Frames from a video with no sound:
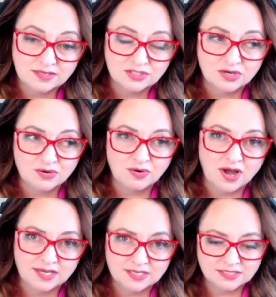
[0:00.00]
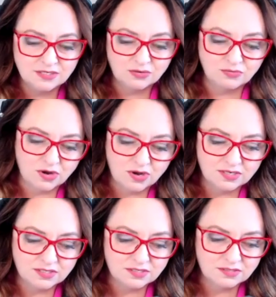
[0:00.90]
And so I consider
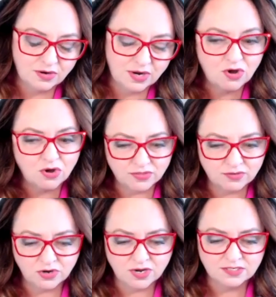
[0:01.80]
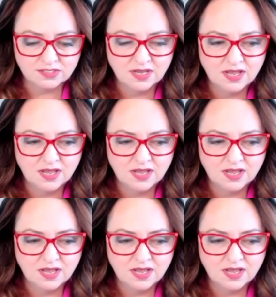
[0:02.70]
rocks, or I call them rocks.